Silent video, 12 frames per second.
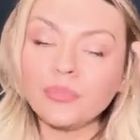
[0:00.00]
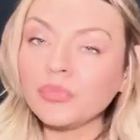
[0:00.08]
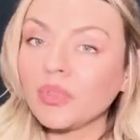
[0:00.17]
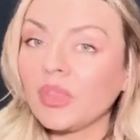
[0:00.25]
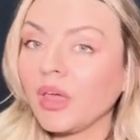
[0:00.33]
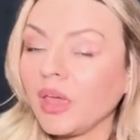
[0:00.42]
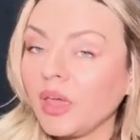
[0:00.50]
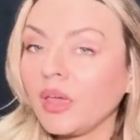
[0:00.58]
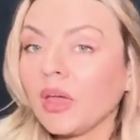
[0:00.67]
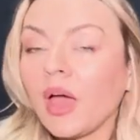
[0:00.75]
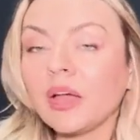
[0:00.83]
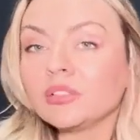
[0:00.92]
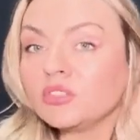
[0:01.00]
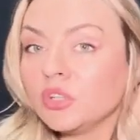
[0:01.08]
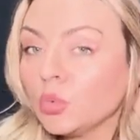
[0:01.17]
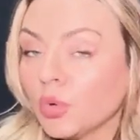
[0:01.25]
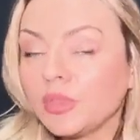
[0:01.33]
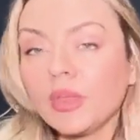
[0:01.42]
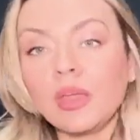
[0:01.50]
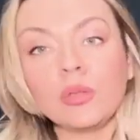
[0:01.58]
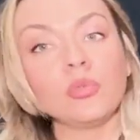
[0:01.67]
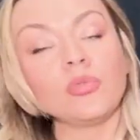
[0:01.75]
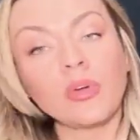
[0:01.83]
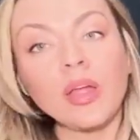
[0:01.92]
they had to deal with in
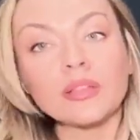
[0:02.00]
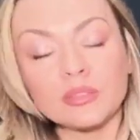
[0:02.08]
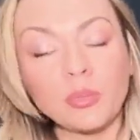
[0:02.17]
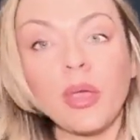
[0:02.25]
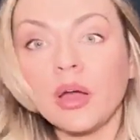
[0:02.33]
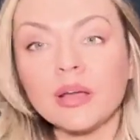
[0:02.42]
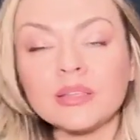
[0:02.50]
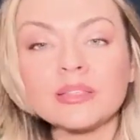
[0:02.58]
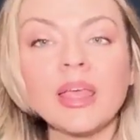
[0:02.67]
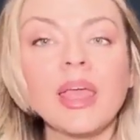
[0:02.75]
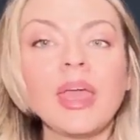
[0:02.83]
France, in Paris.